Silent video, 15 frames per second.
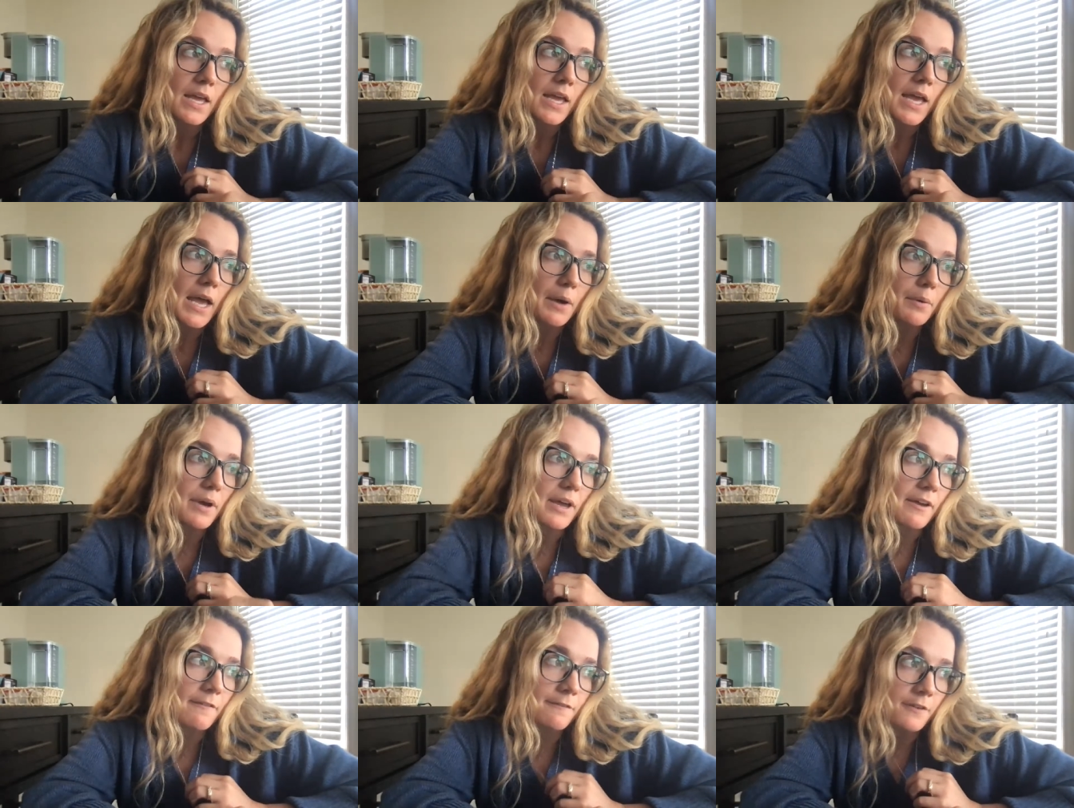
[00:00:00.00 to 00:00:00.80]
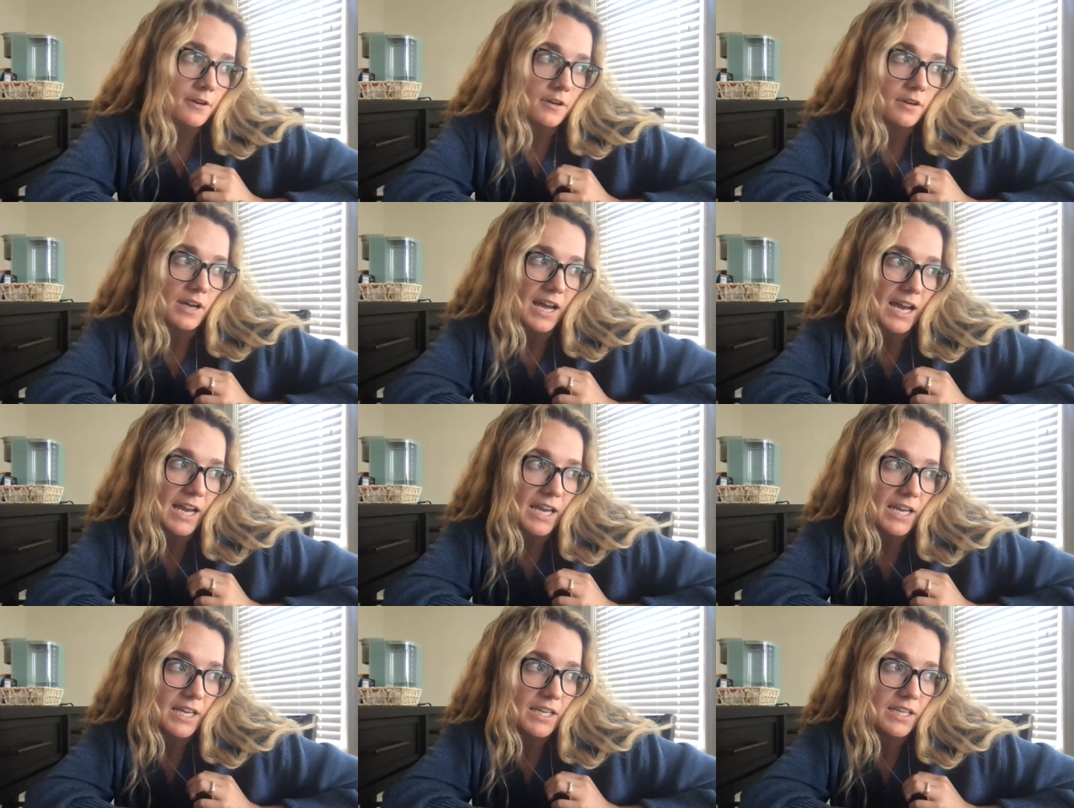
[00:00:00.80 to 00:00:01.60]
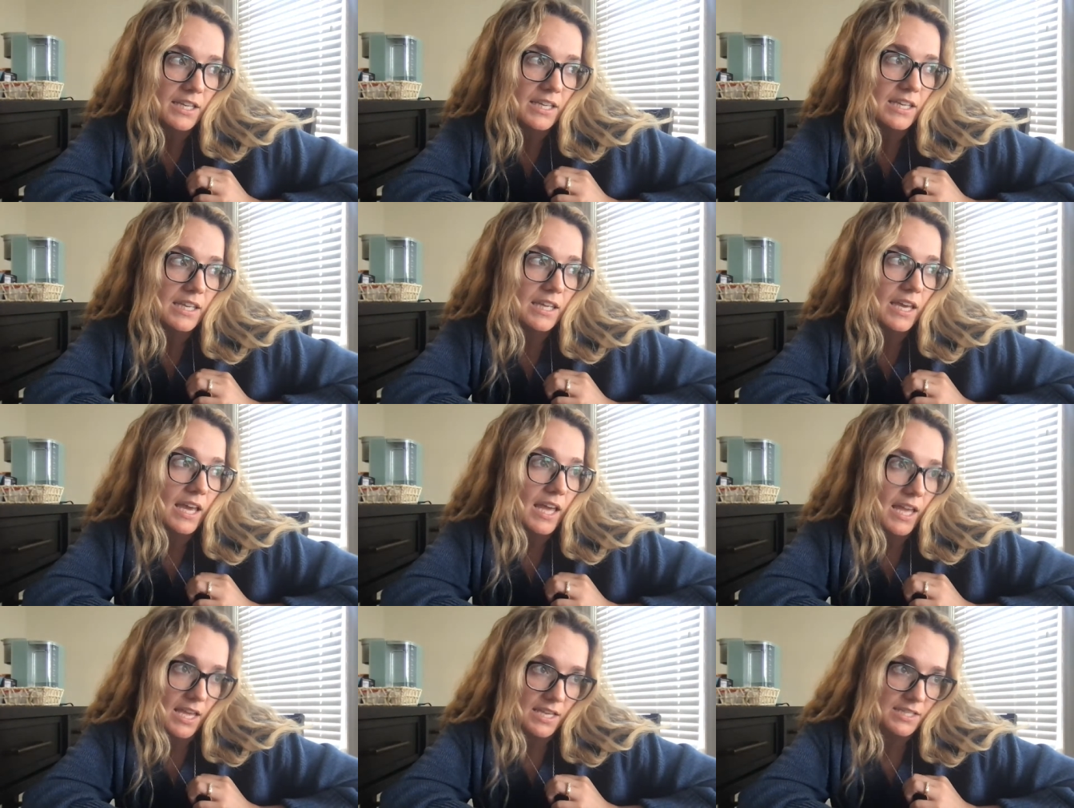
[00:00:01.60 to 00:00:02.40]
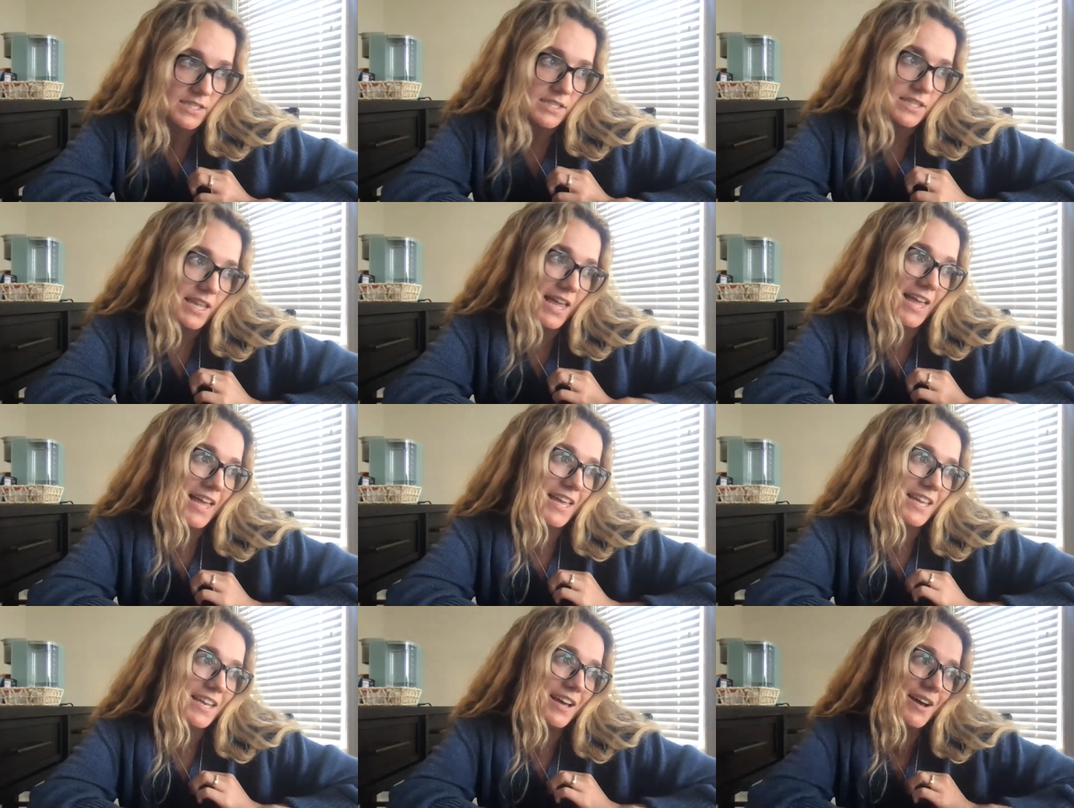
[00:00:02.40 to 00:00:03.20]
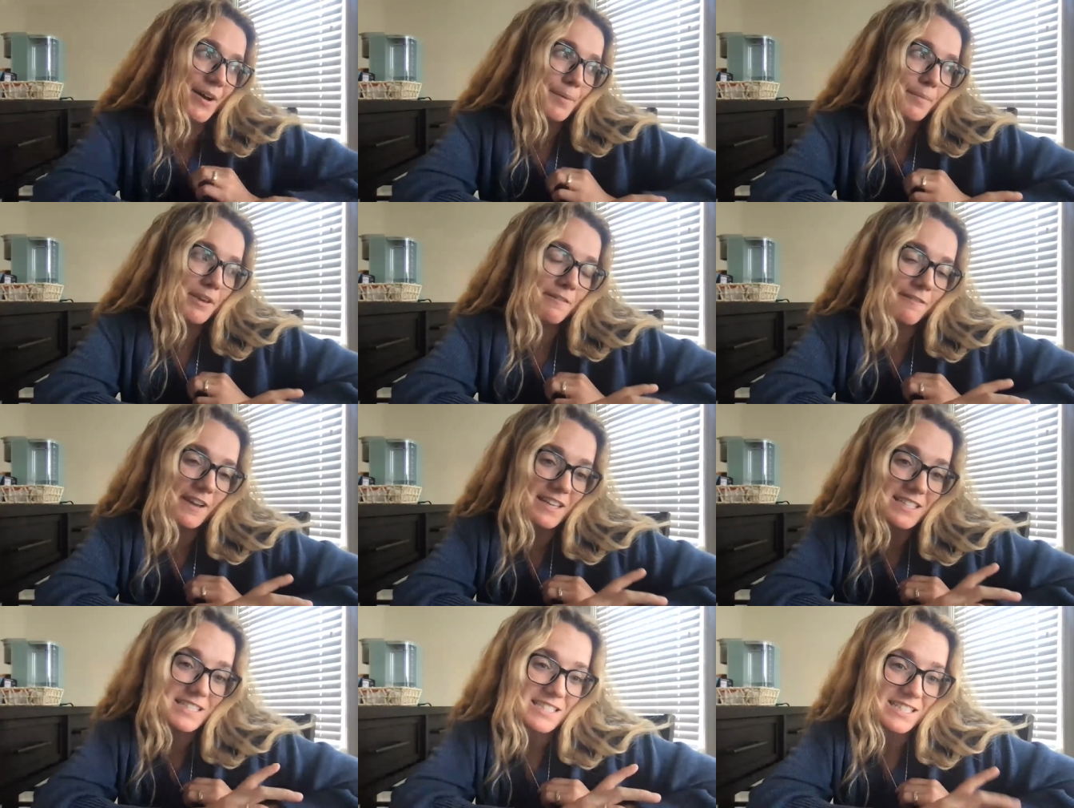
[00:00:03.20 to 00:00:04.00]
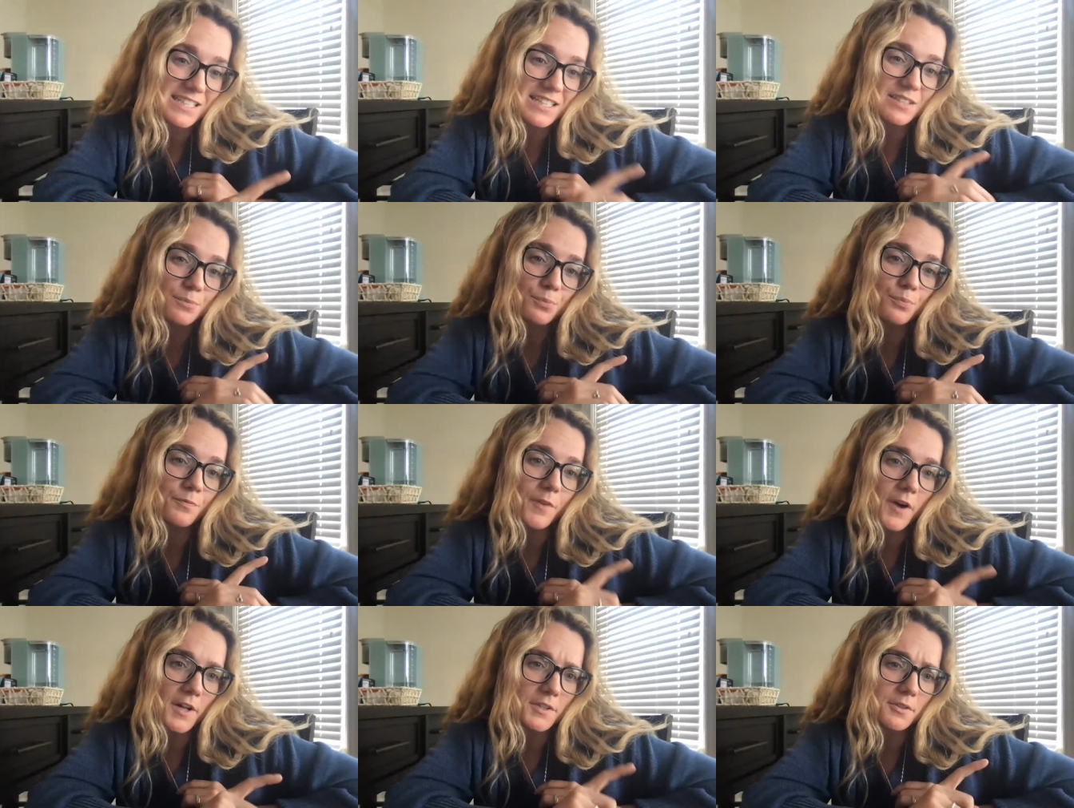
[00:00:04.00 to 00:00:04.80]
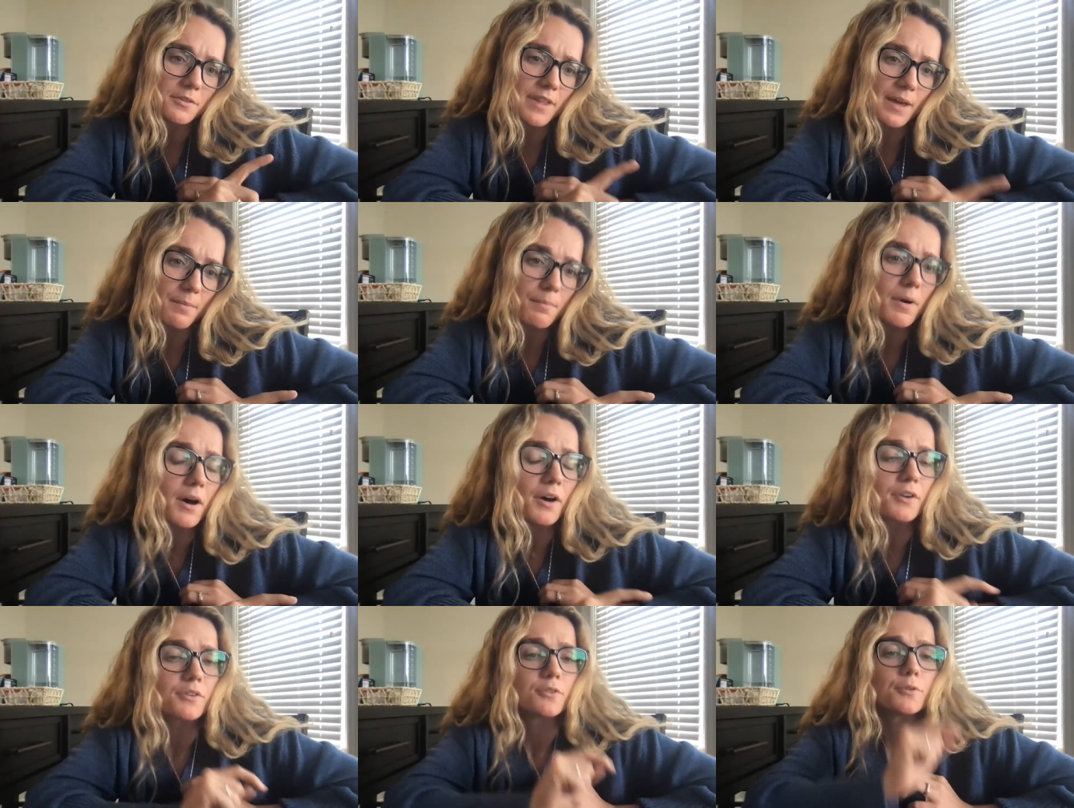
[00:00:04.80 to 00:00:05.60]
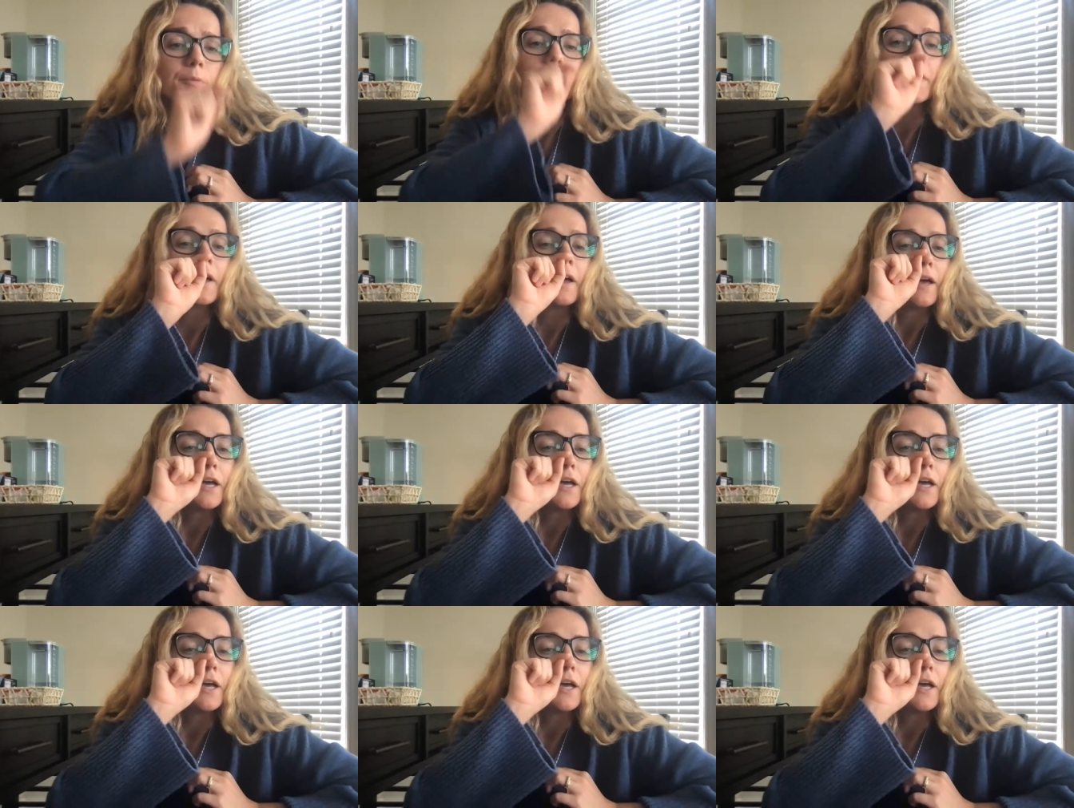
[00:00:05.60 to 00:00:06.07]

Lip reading: However, I guess that if I did follow that model,